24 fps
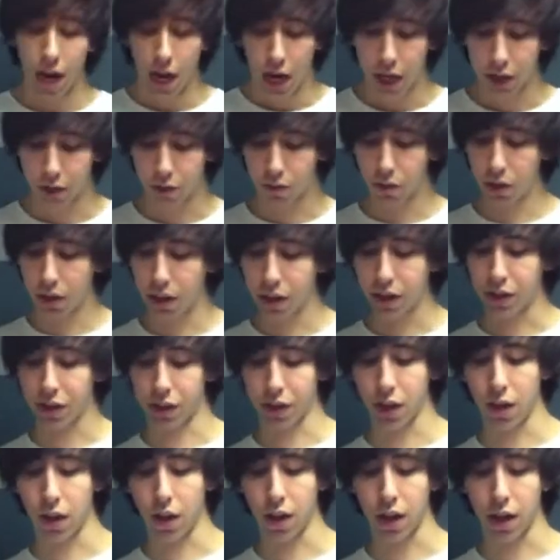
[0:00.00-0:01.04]
It's really
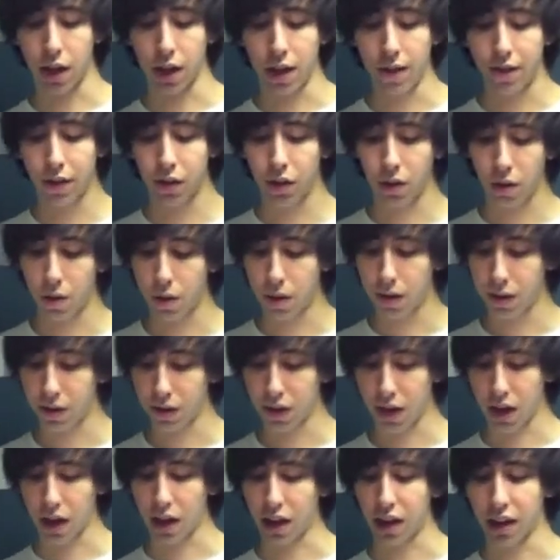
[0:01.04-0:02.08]
silly, even though it's
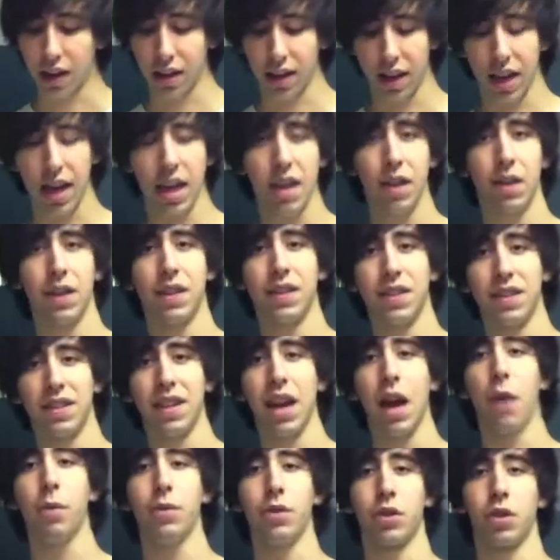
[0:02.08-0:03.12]
like, it
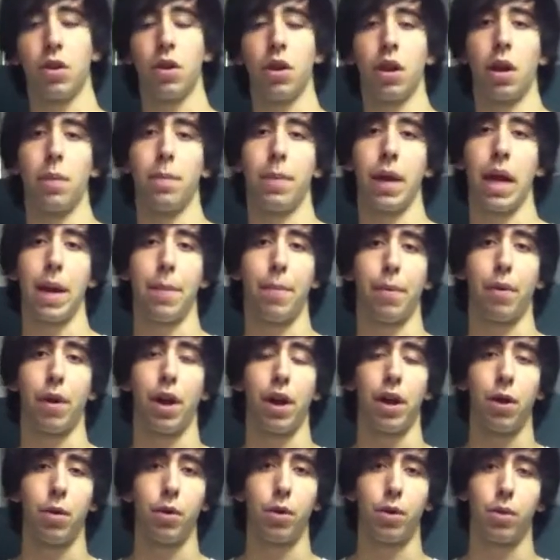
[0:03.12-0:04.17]
sounds good on paper.
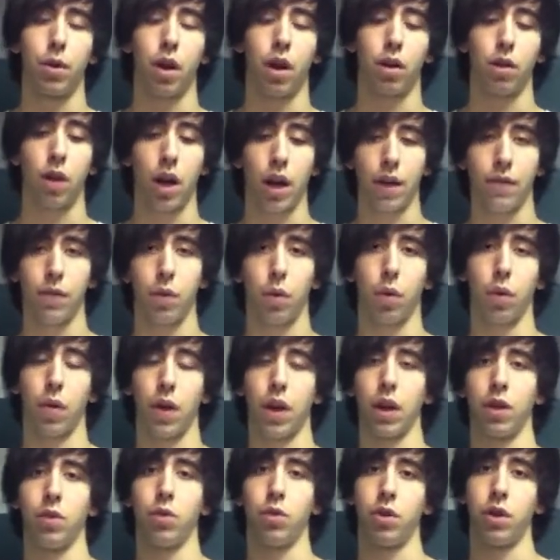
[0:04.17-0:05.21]
I know a lot of you
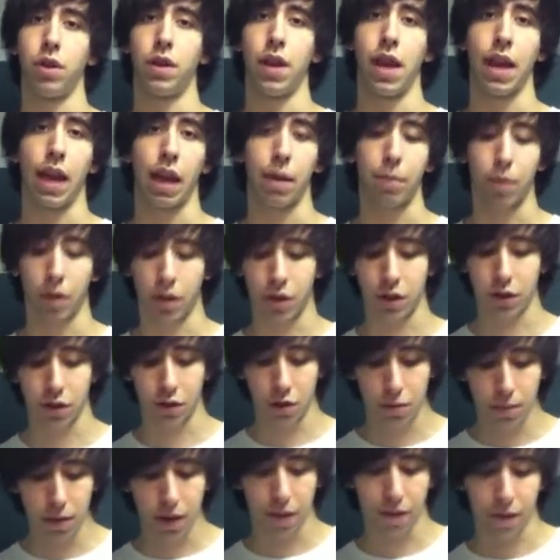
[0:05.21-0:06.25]
think you should take it, but just
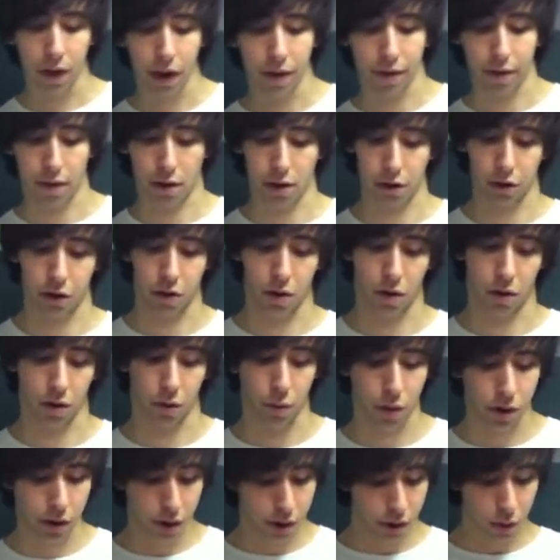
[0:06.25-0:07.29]
do me a favor and don't.
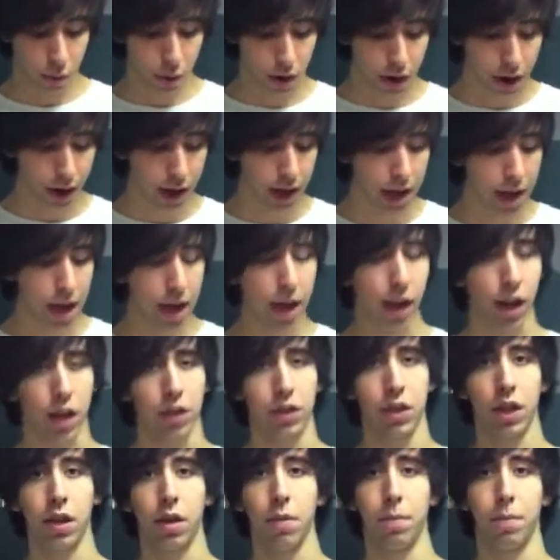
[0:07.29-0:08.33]
You want to know why?
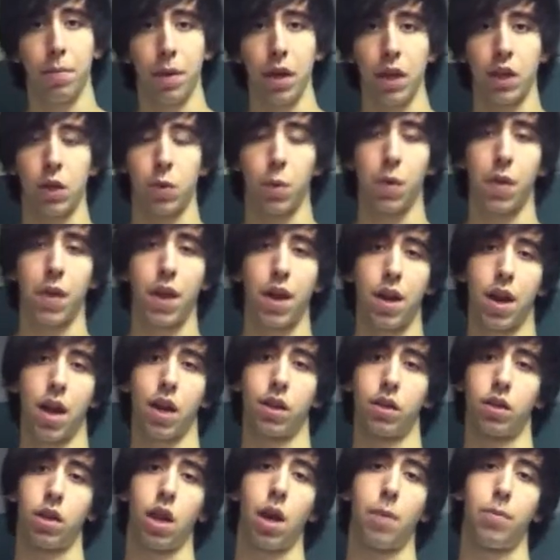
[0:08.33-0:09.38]
Because it competes with the
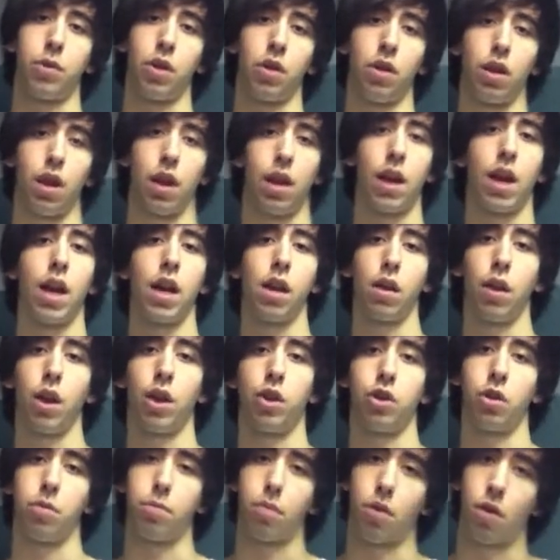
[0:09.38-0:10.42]
next option, the
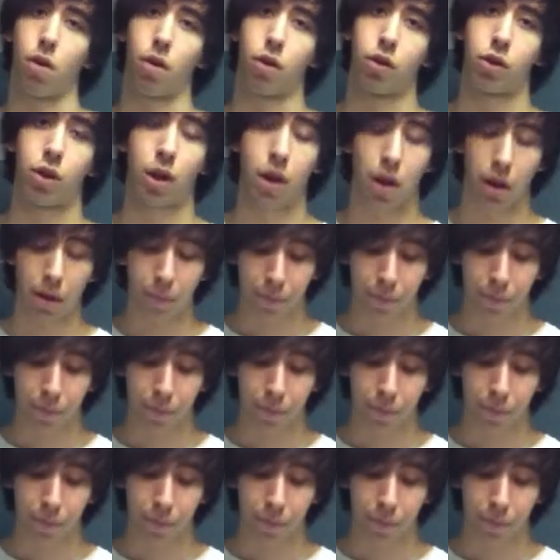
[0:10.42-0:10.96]
Annihilation Barge.